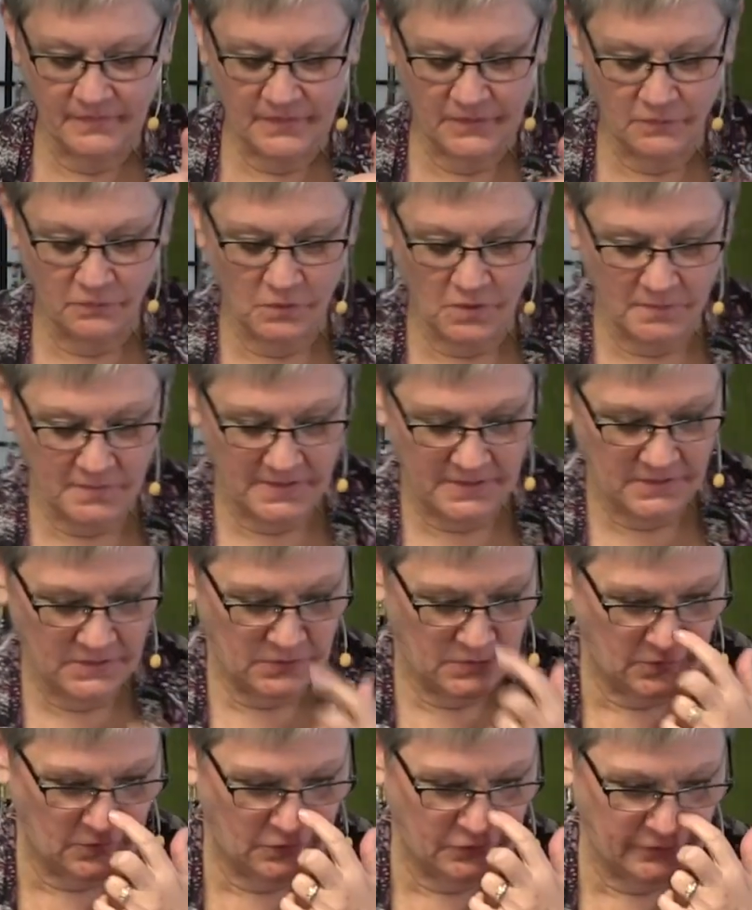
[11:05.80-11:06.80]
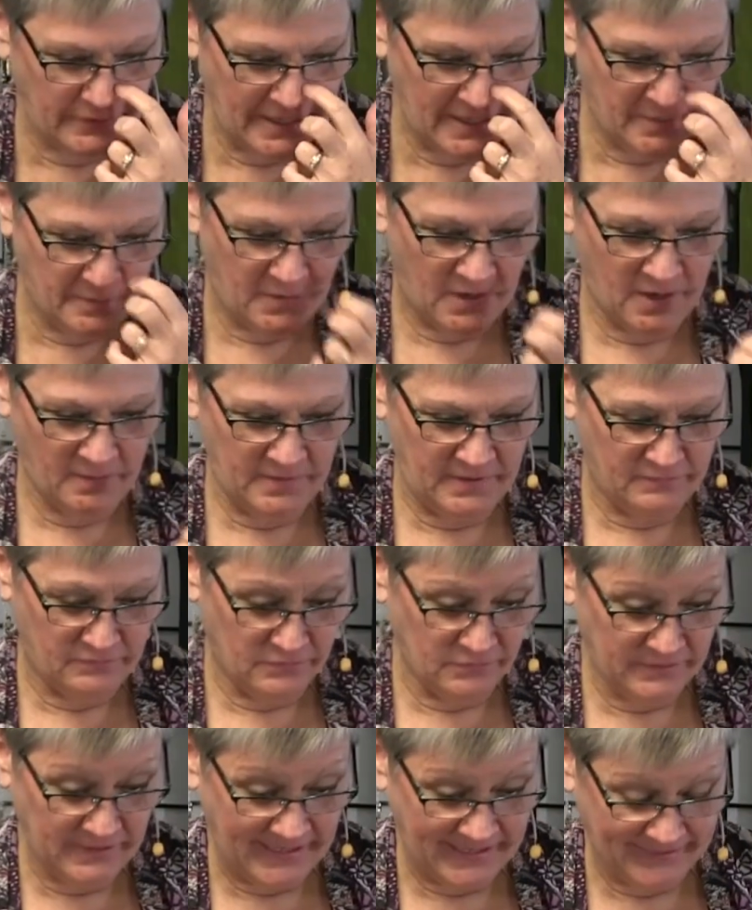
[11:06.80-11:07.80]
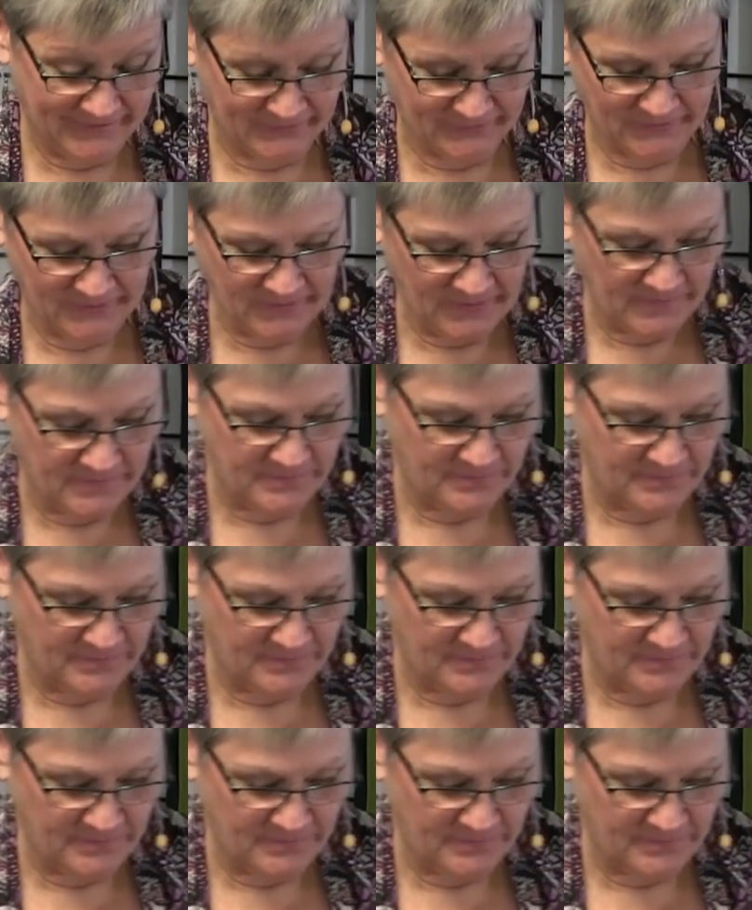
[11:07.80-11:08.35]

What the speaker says: The woman who created Barbie, Ruth Handler,